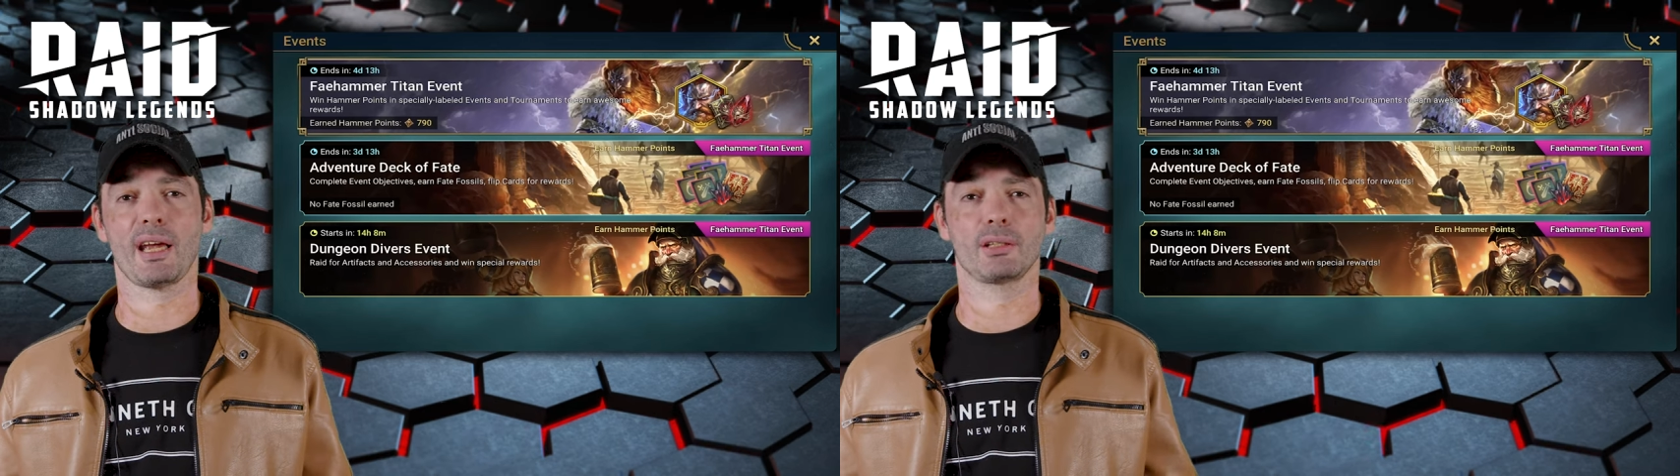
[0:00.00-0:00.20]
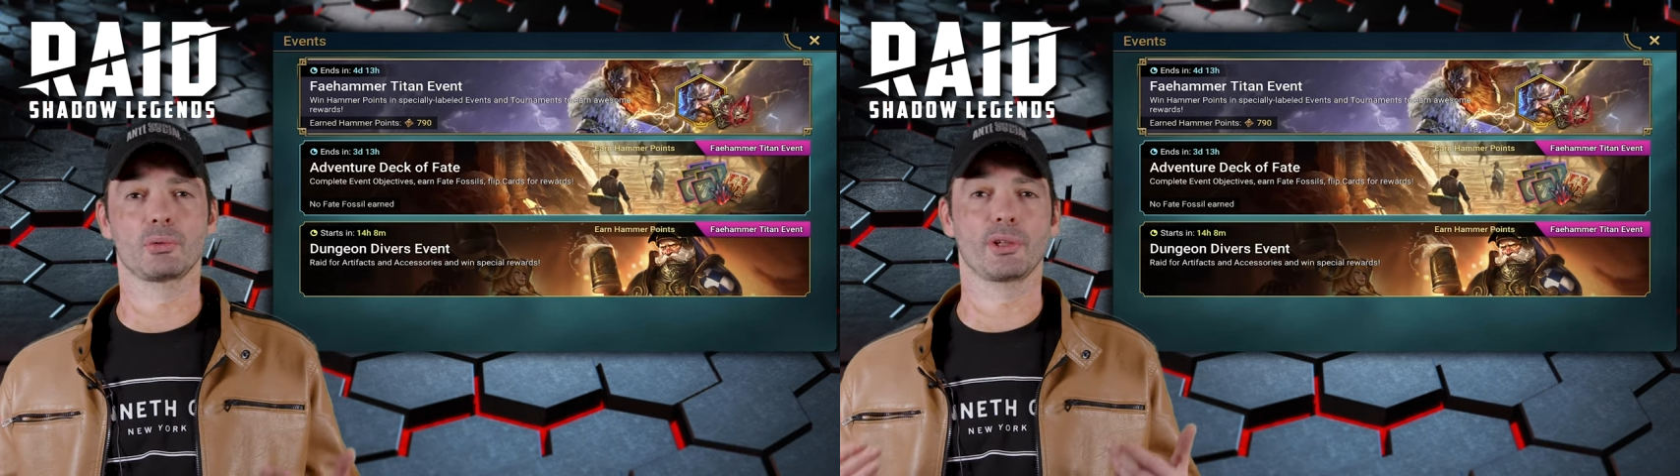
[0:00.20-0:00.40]

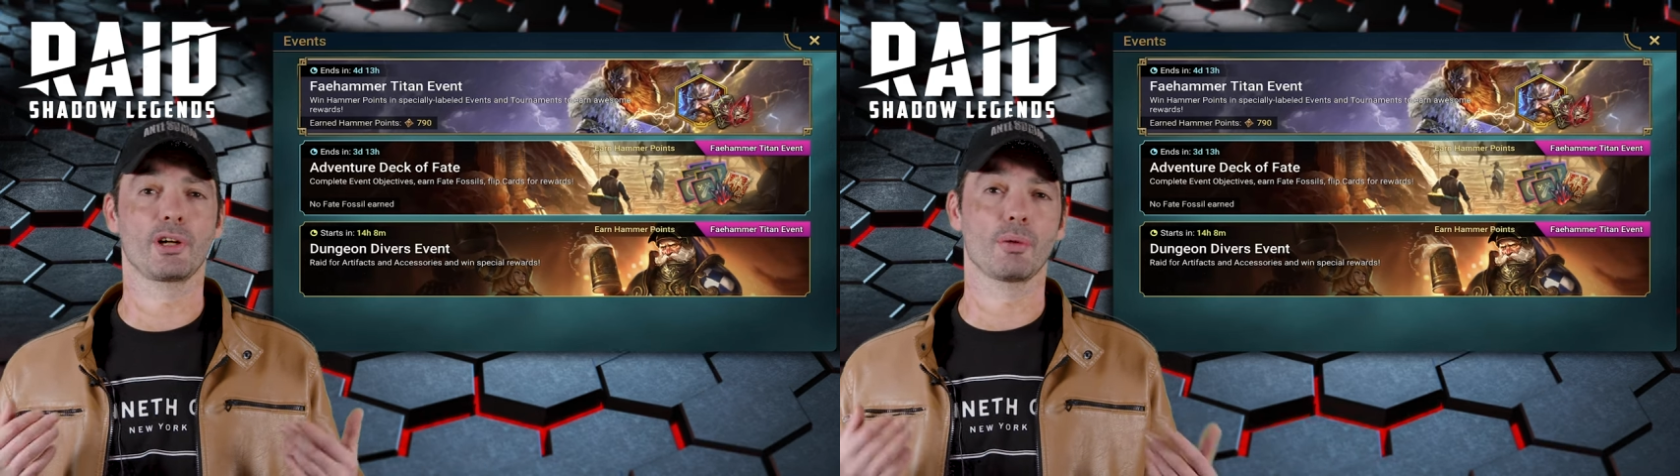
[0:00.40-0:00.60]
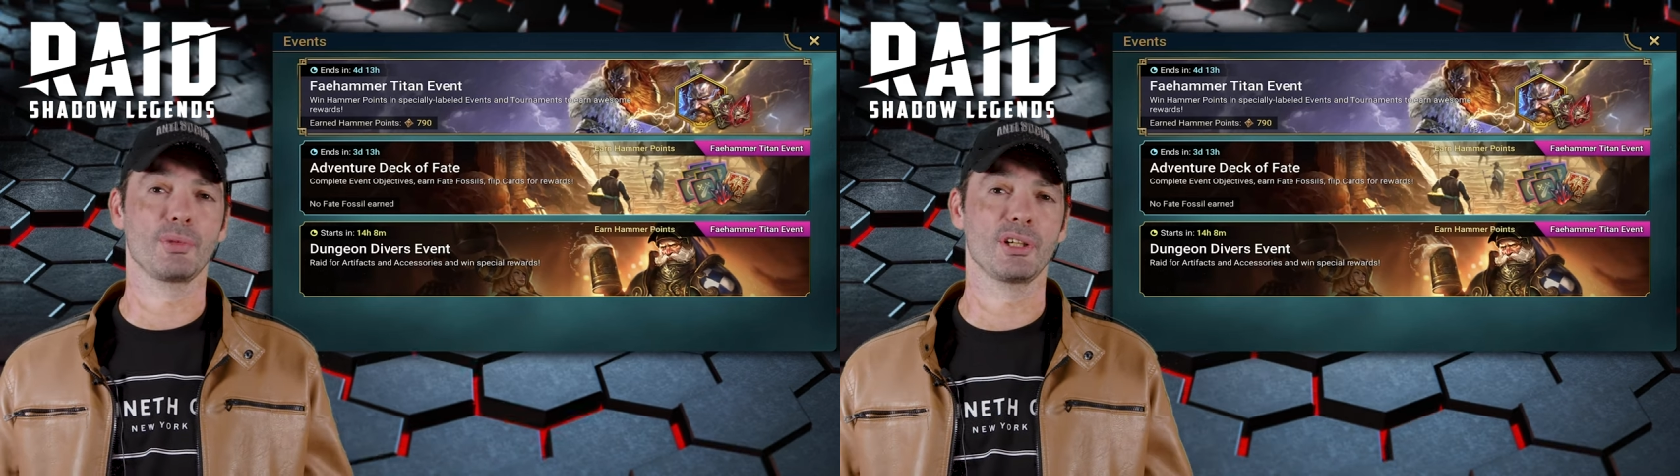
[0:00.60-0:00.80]
and
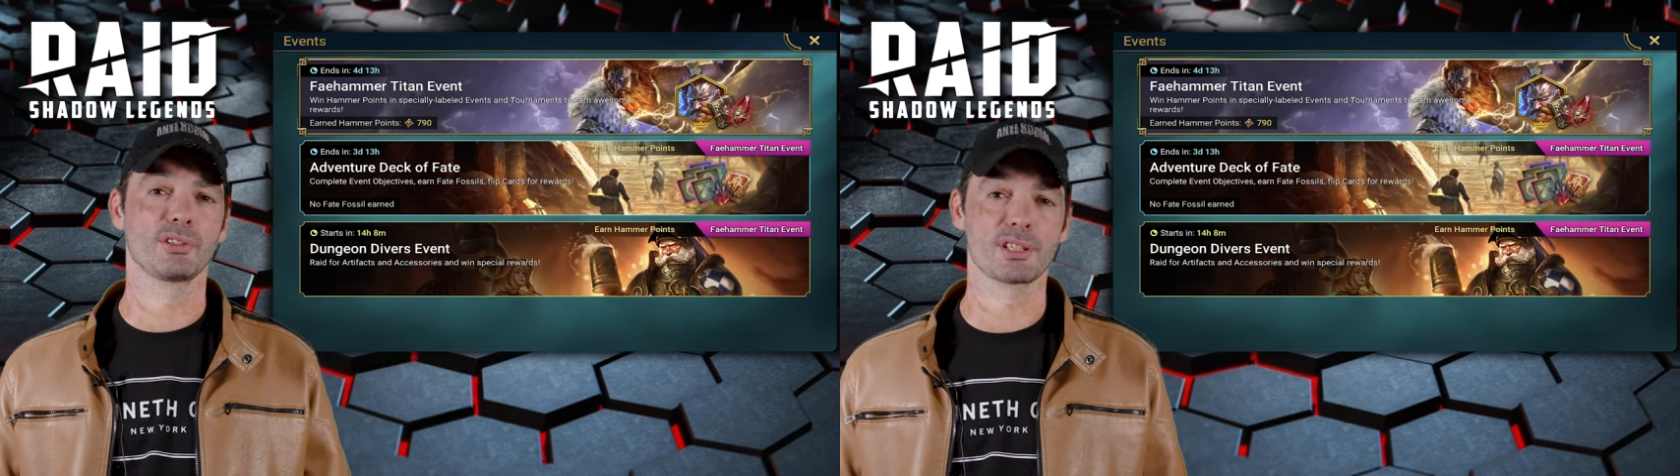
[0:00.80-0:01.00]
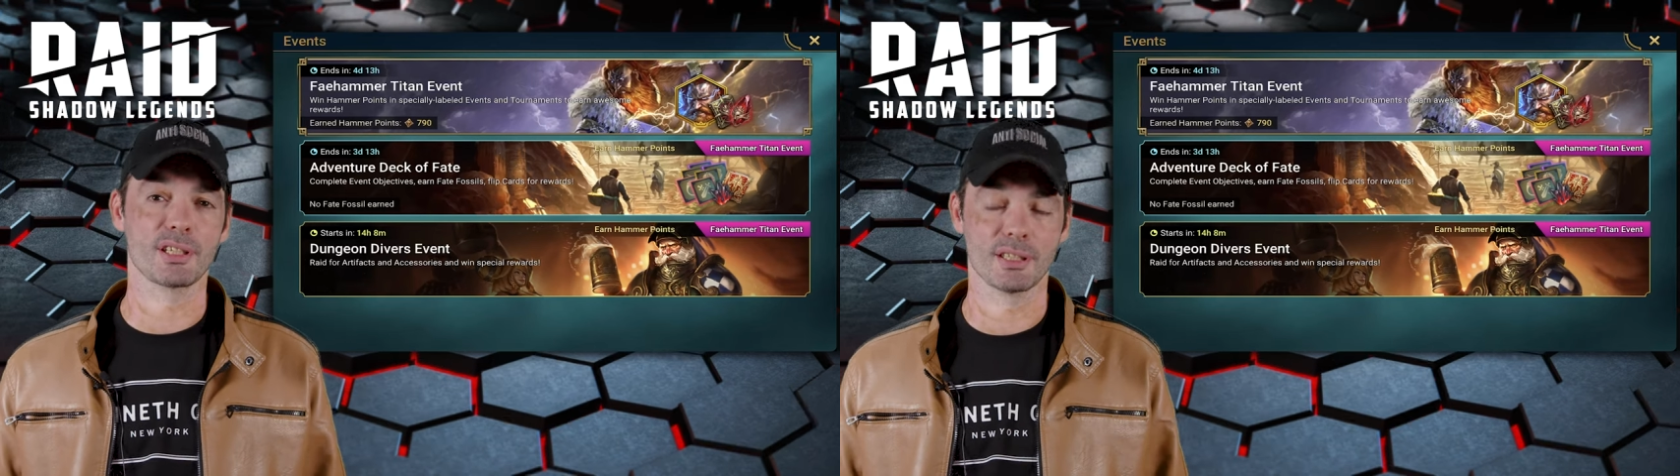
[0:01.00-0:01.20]
we're a
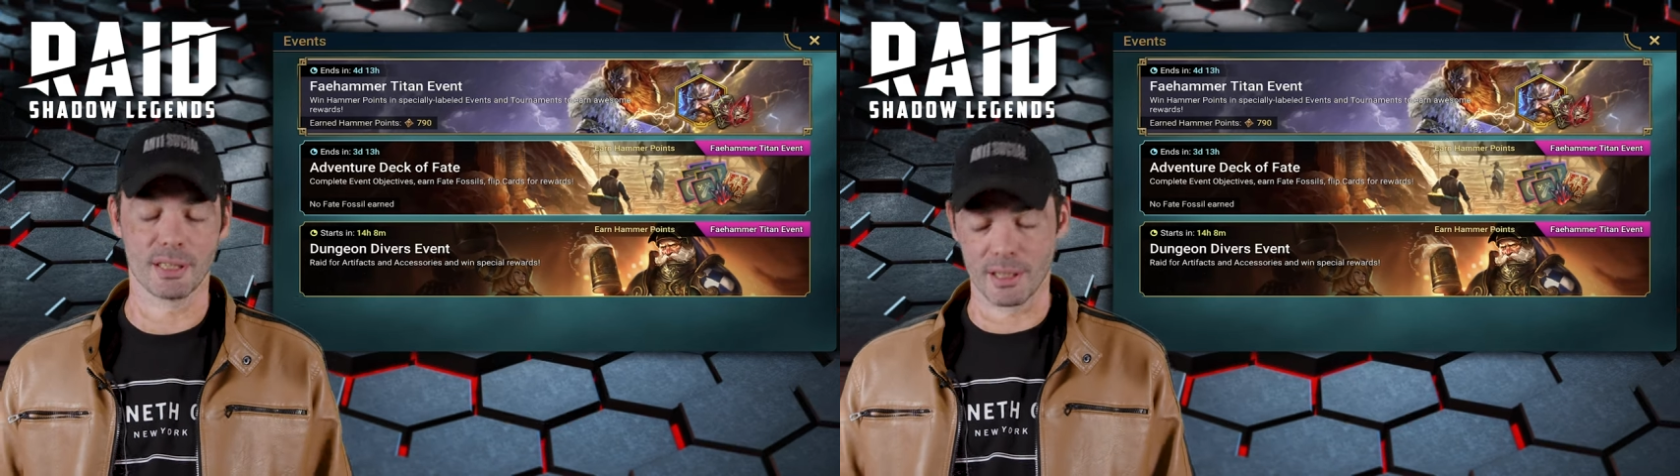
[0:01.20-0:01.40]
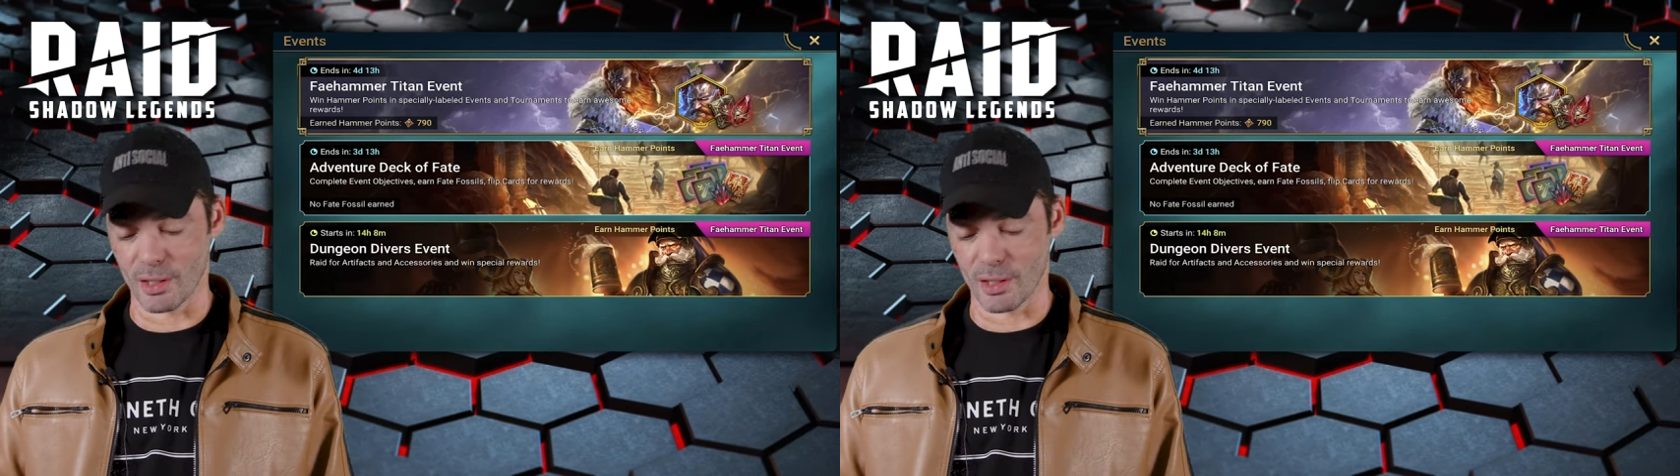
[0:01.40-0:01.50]
community,